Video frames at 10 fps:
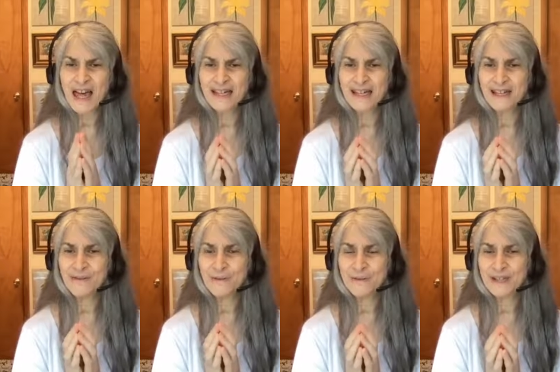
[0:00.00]
I
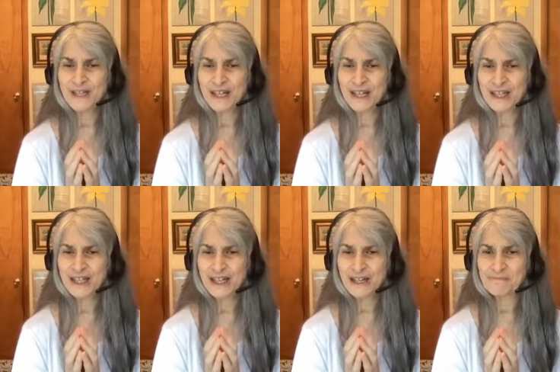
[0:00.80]
did when
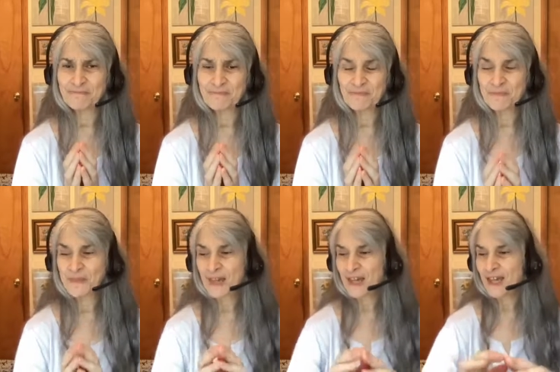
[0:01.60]
teaching
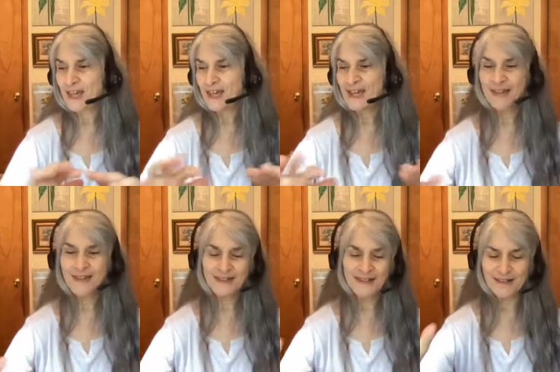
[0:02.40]

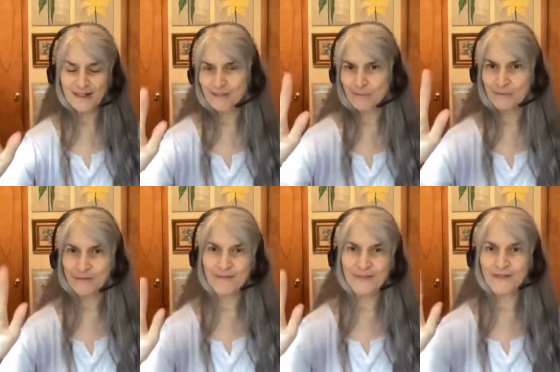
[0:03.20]
is that's one of
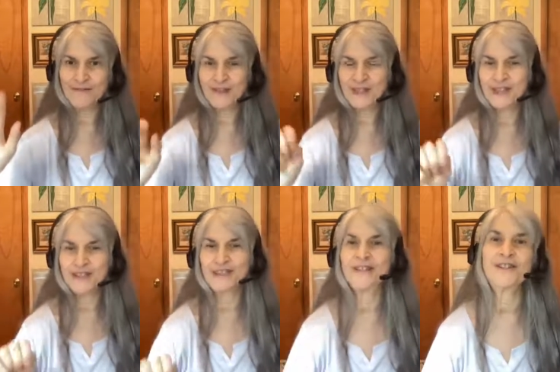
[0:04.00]
my favorite
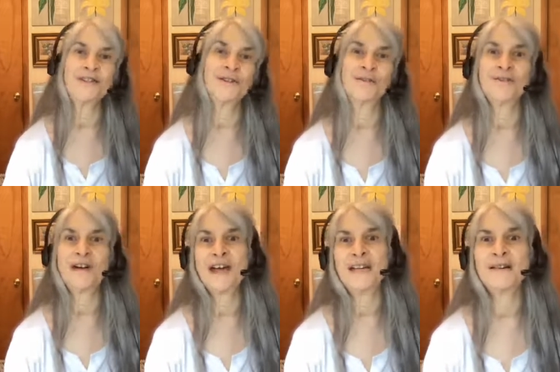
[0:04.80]
things to do.
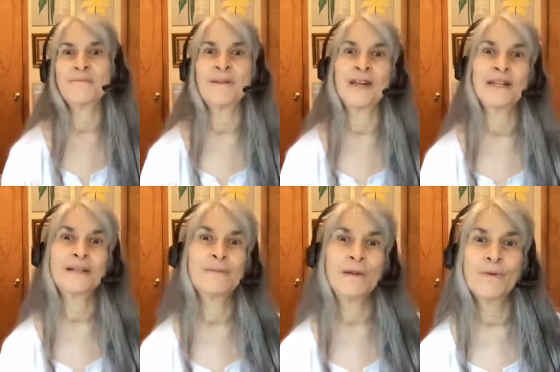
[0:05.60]
And it
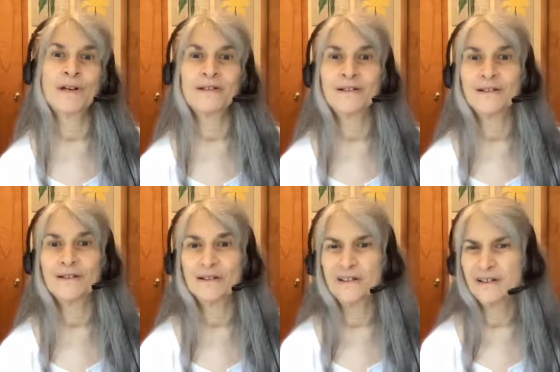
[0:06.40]
makes me
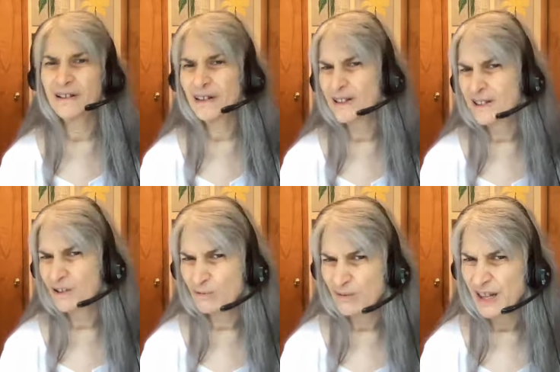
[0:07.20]
wonder, is
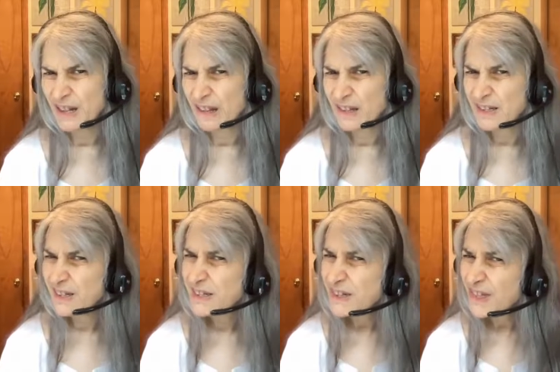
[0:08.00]
there really
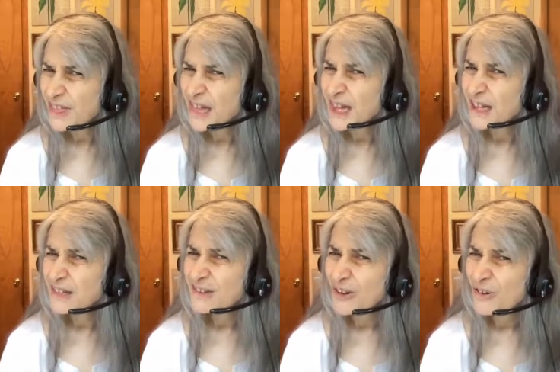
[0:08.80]
such a thing as